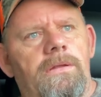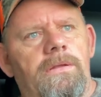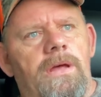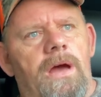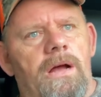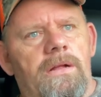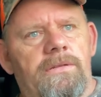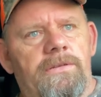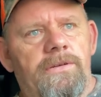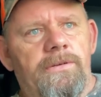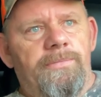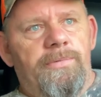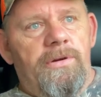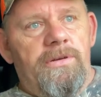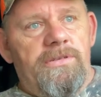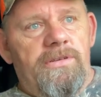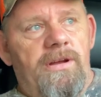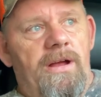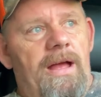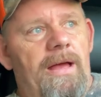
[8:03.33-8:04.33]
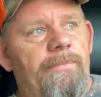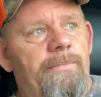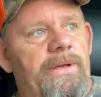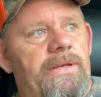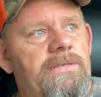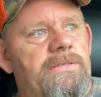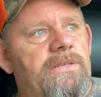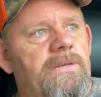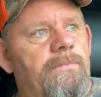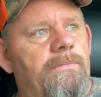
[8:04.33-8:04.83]
Doctors prescribed
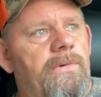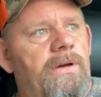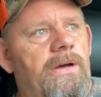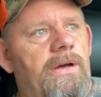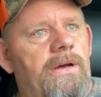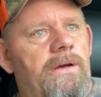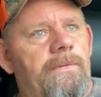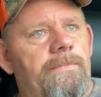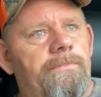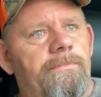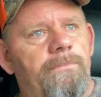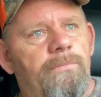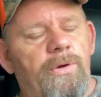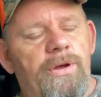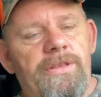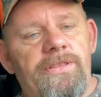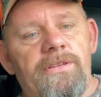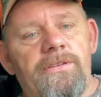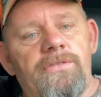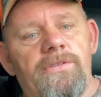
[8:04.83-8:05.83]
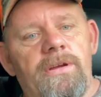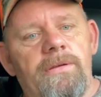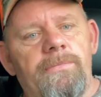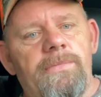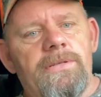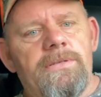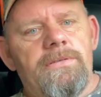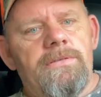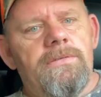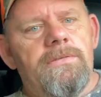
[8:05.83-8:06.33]
me some breathing
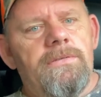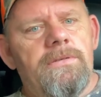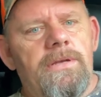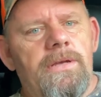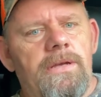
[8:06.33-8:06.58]
treatments